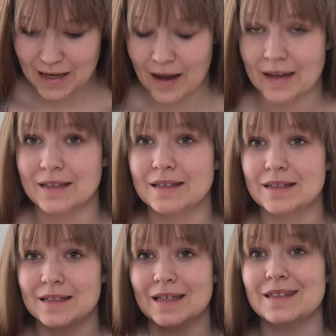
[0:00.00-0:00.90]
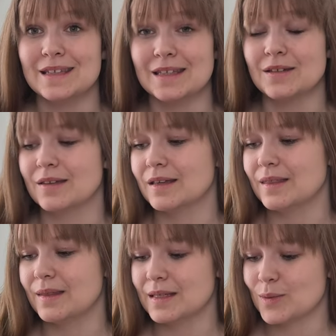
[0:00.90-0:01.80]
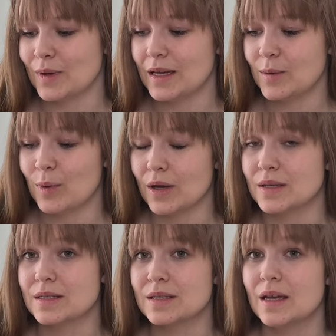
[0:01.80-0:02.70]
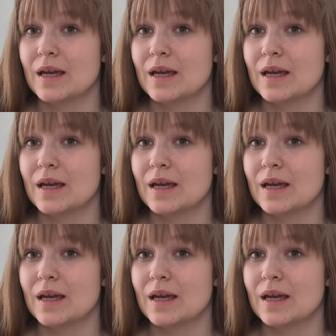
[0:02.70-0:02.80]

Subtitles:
I did knit on it this week because